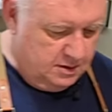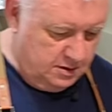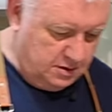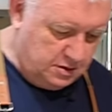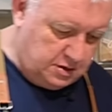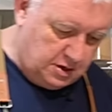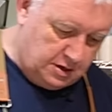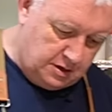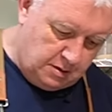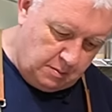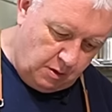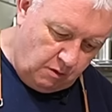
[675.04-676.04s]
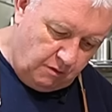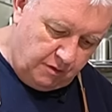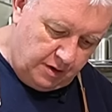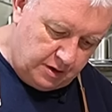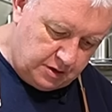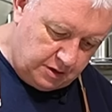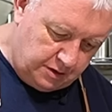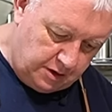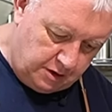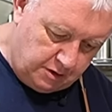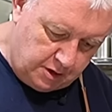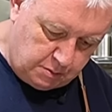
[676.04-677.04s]
Just turn them over so they
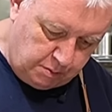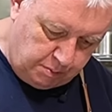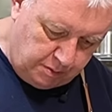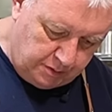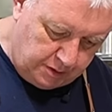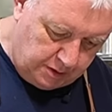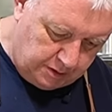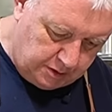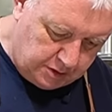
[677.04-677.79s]
crisp up on the other